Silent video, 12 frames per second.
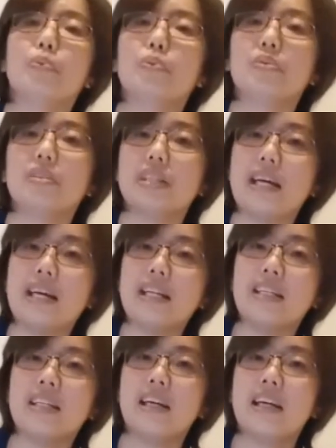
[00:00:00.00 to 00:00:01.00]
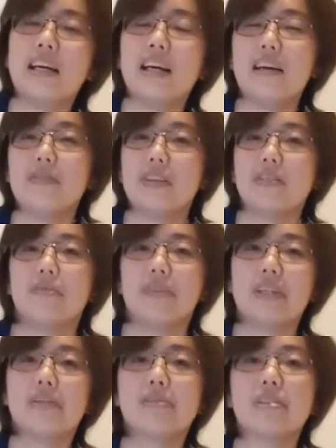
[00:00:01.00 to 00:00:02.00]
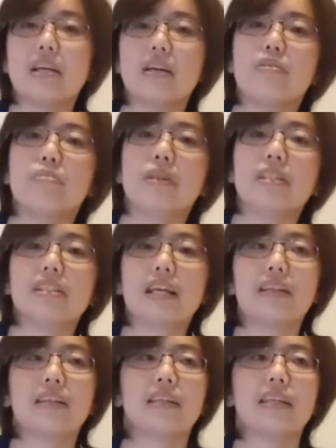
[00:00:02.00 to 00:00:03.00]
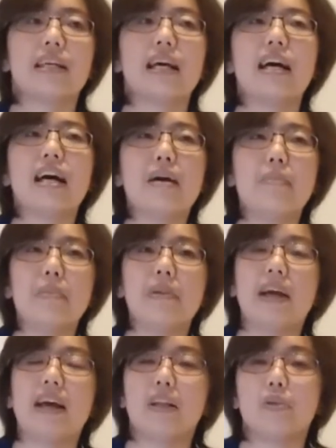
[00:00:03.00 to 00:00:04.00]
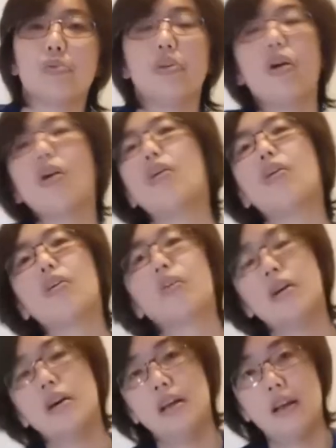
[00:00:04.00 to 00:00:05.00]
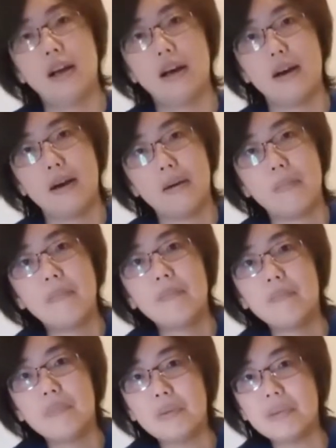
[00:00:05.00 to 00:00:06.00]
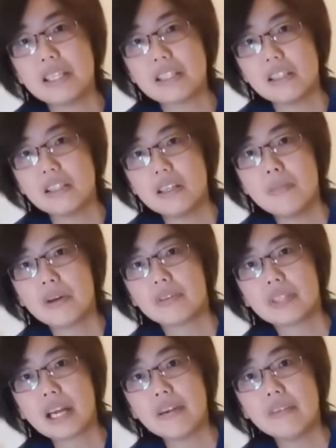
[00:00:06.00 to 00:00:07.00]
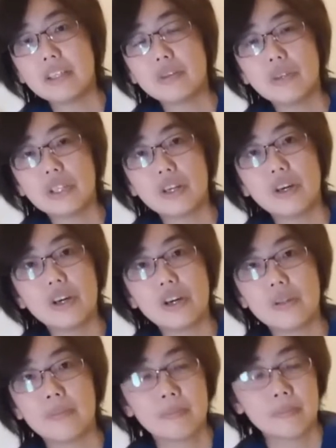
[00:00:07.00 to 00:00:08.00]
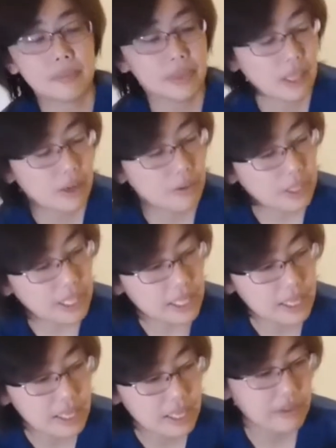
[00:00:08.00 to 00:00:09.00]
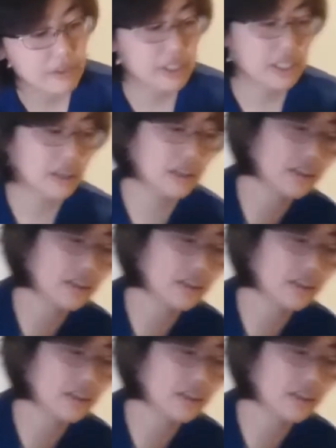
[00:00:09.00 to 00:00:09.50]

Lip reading: poo-poo stain. If there's fecal stain, you may start thinking, maybe the hair too long. Maybe there's a little bit of diarrhea going on. Okay, if it's